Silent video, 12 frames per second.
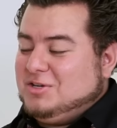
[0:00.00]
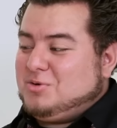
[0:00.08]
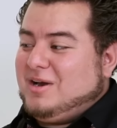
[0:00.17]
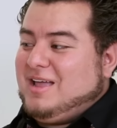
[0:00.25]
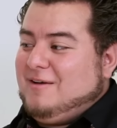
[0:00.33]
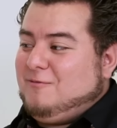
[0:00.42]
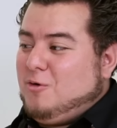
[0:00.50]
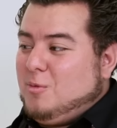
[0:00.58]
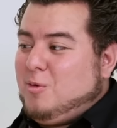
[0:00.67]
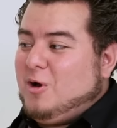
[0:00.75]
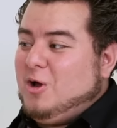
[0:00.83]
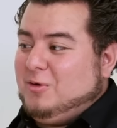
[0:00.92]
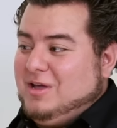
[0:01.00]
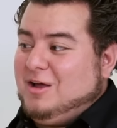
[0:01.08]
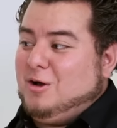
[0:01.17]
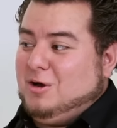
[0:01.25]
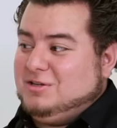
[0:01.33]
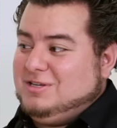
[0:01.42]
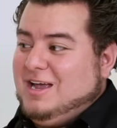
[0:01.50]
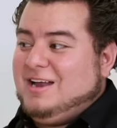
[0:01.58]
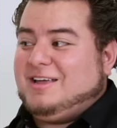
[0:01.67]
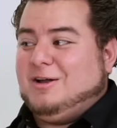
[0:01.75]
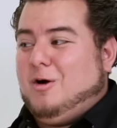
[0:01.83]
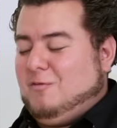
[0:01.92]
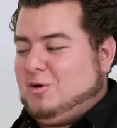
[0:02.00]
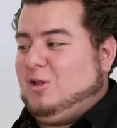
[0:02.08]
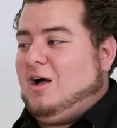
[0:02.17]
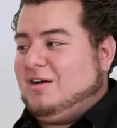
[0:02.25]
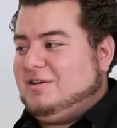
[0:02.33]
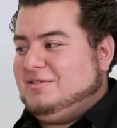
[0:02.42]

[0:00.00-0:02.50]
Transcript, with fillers: is running at 4.0 gigahertz and can overclock.